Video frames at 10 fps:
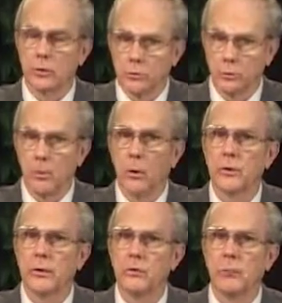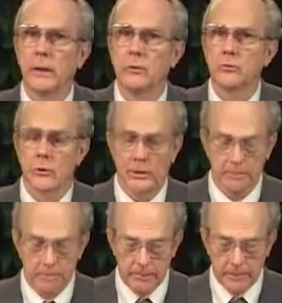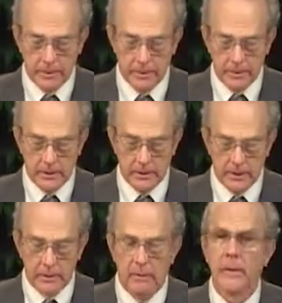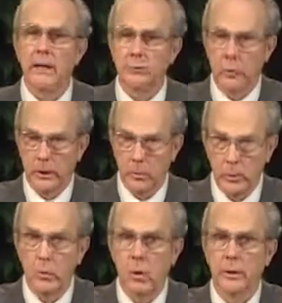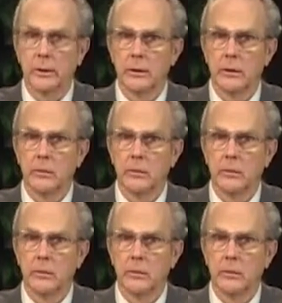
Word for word: to support this ministry, that's what we want